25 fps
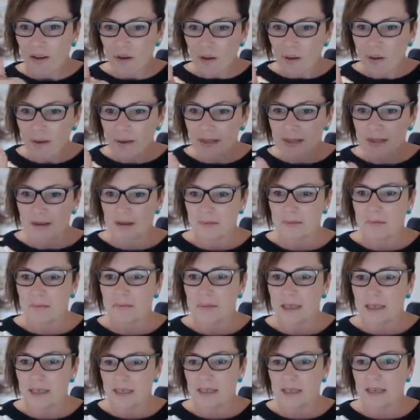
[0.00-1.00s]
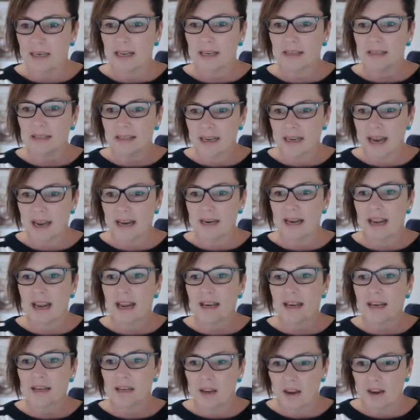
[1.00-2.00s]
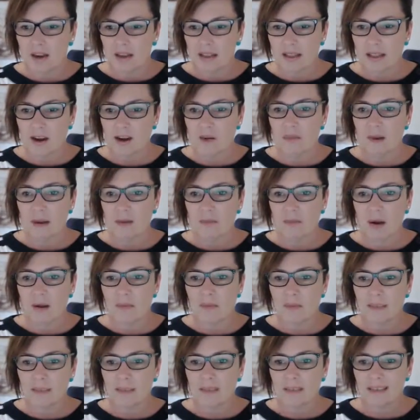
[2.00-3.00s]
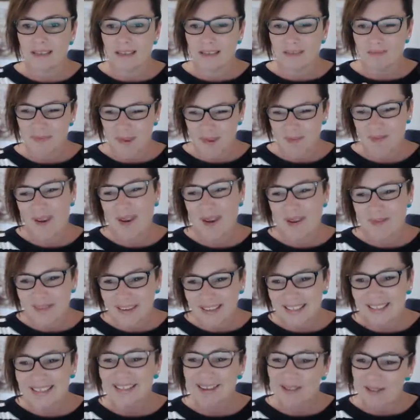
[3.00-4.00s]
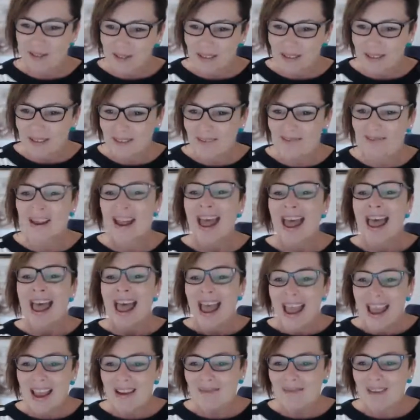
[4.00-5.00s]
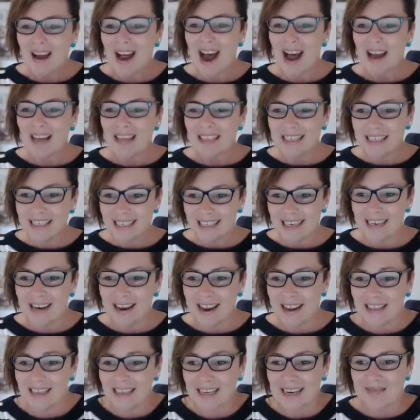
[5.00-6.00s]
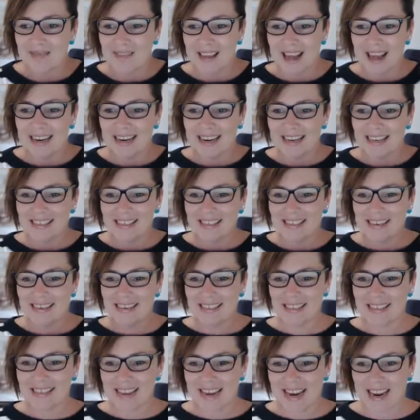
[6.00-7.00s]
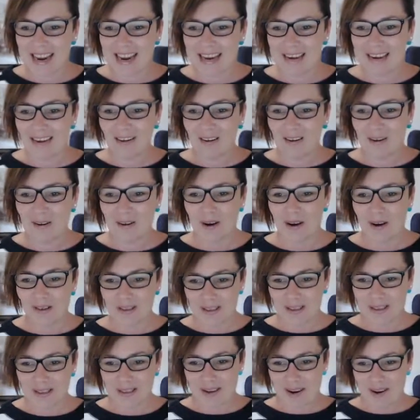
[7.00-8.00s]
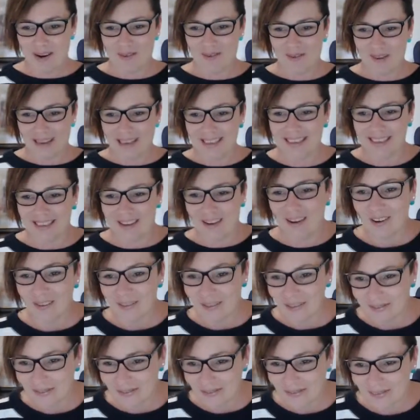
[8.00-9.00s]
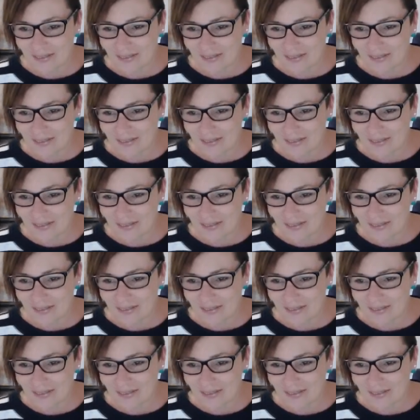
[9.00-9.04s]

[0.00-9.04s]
Awesome. Melinda, start again, learning that I'm in my business to live my purpose. Awesome. Emma, I did ask him that. He said he's keen, or I was just going myself.